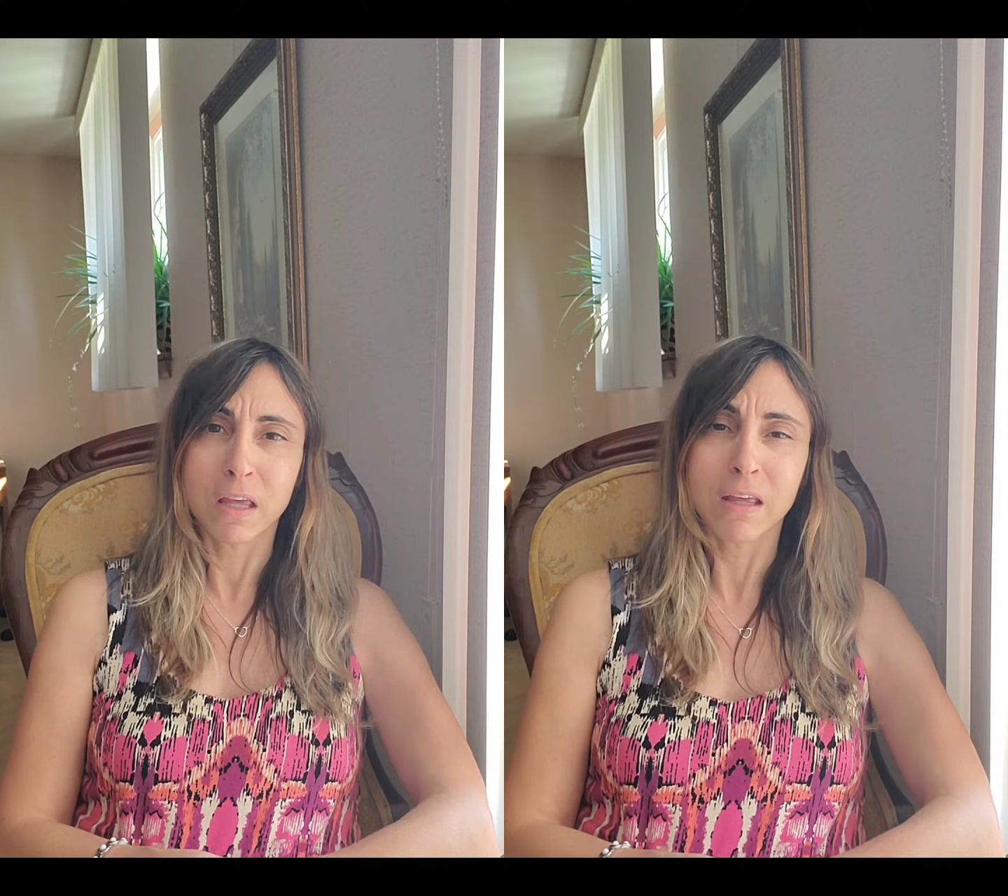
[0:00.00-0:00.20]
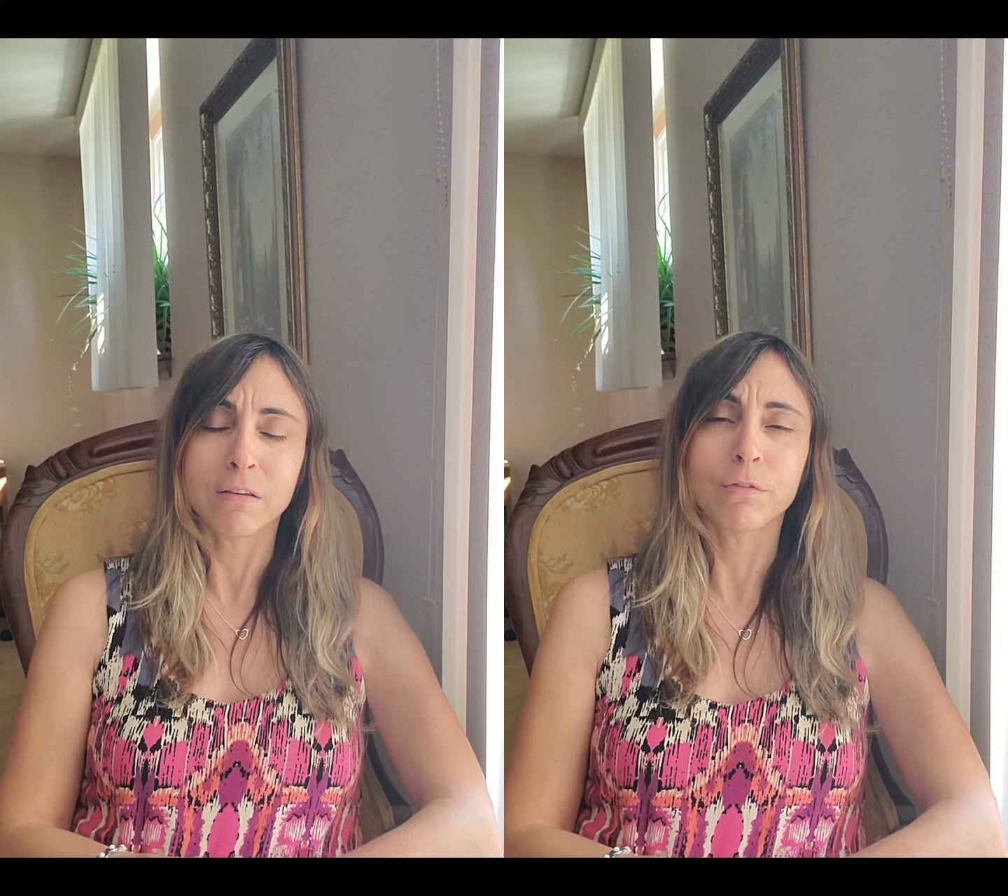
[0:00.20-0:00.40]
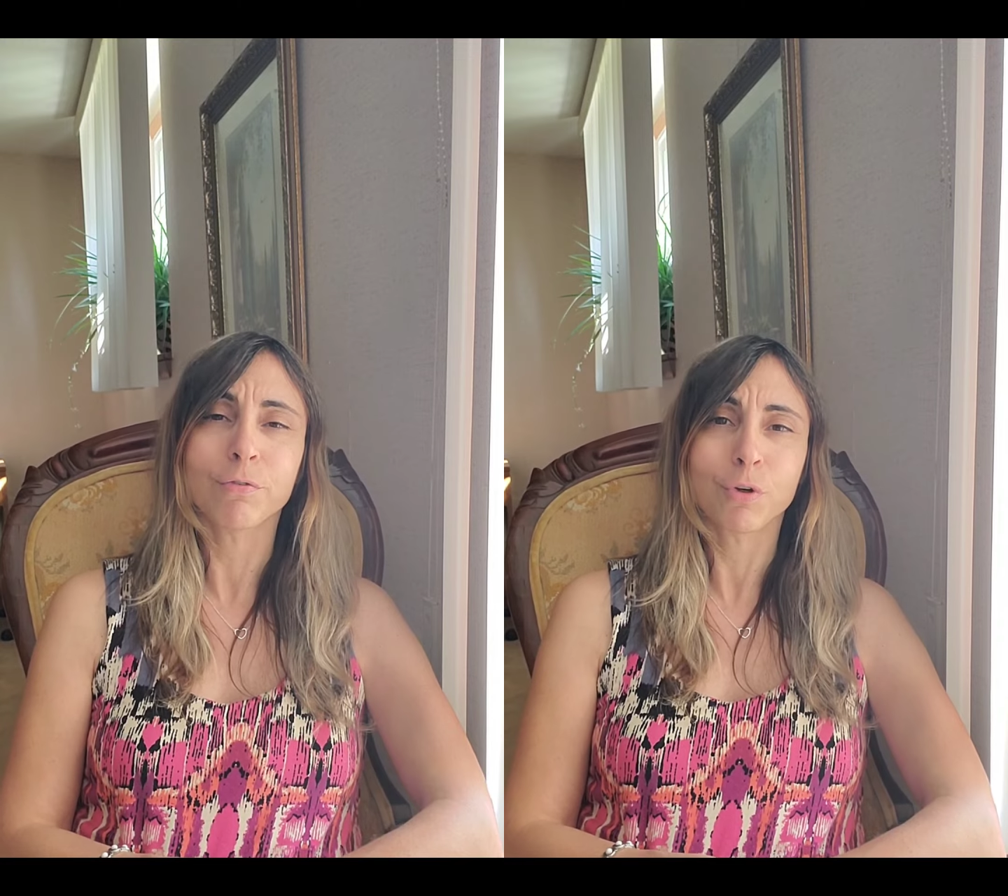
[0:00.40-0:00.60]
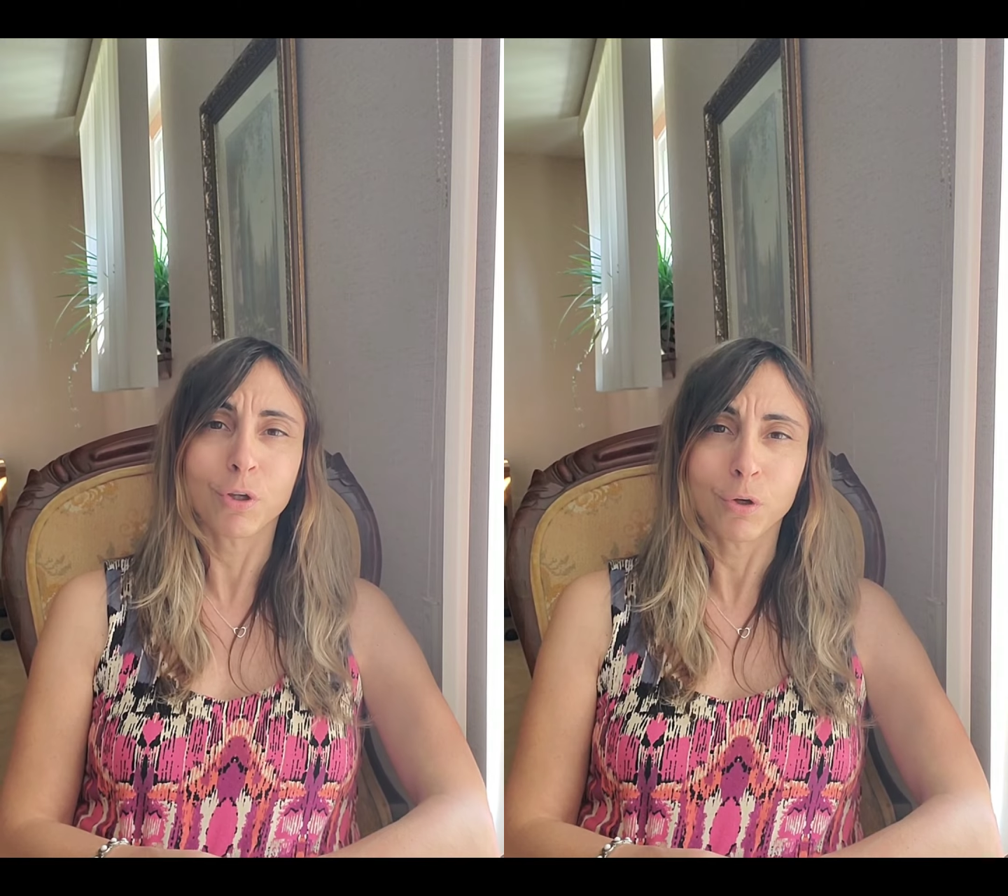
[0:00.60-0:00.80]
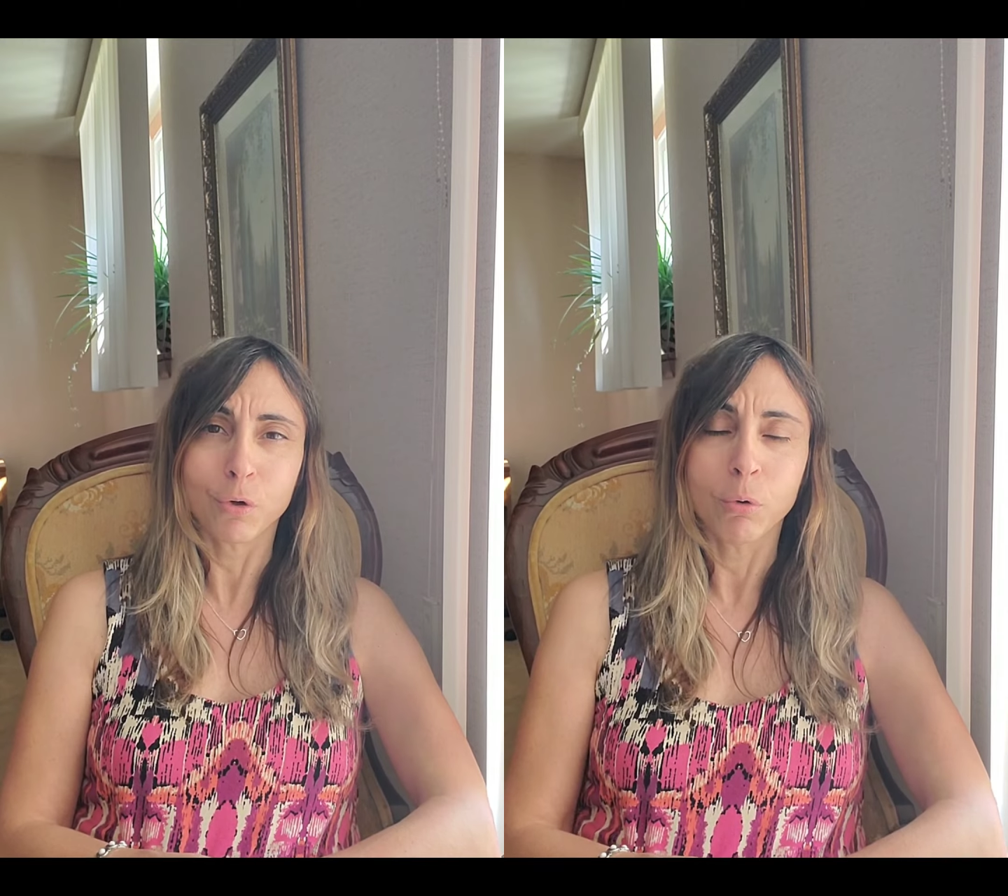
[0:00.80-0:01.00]
the case for
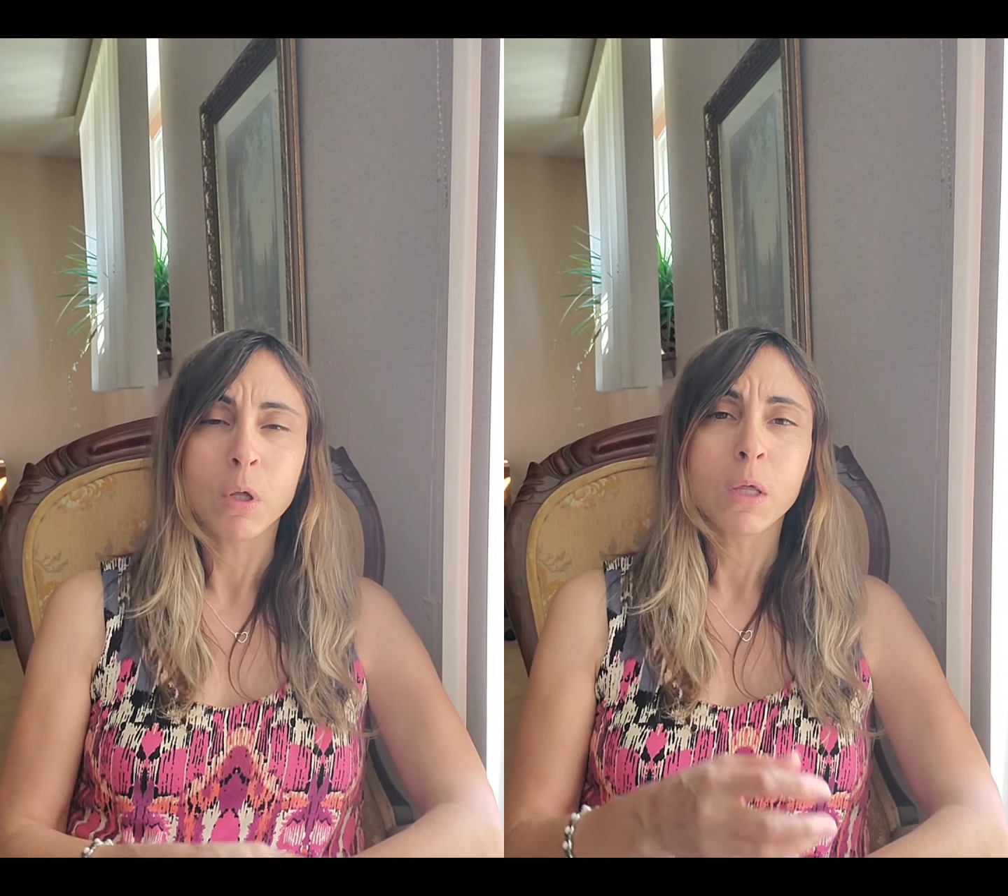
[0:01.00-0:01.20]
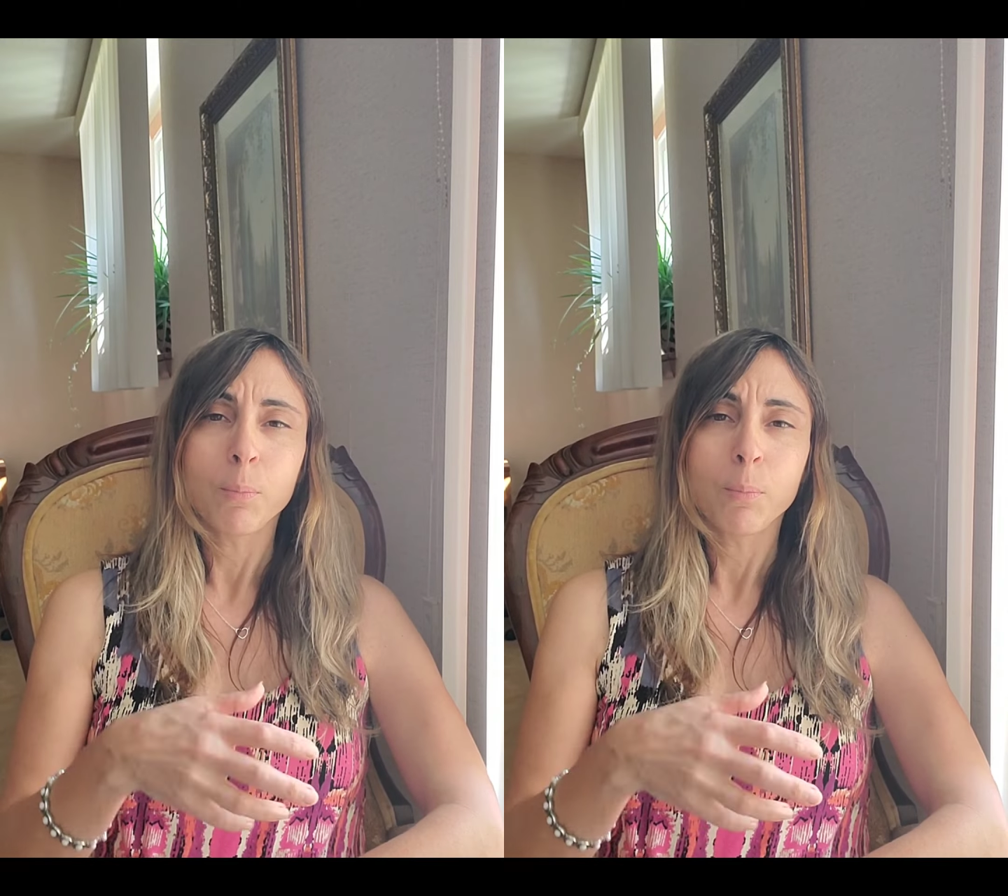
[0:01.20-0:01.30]
you,